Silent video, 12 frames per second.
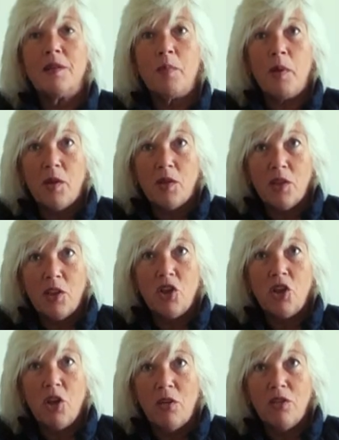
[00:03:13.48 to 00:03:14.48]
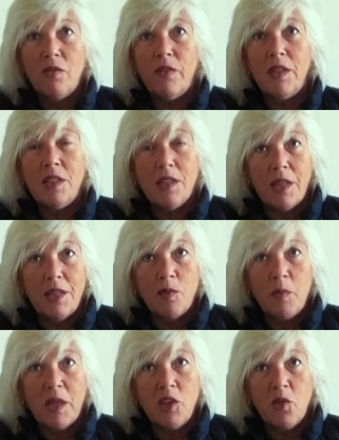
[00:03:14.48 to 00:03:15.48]
the person in charge of the estate's
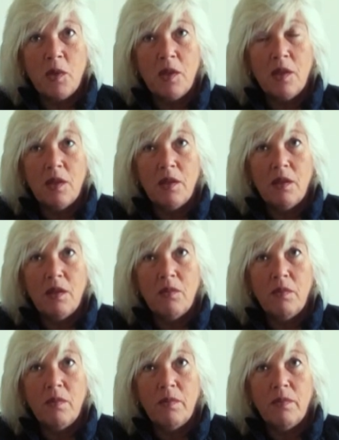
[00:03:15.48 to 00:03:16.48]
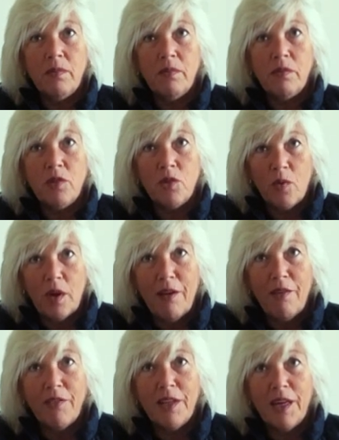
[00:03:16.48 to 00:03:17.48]
management shortly
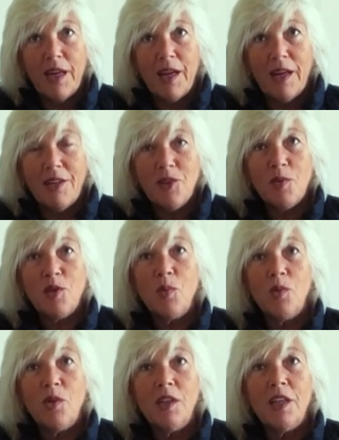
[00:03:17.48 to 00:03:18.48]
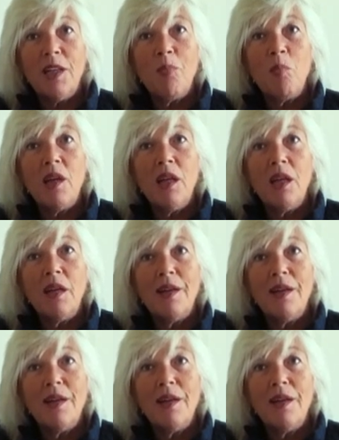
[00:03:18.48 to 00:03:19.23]
after that case was awarded an MBE.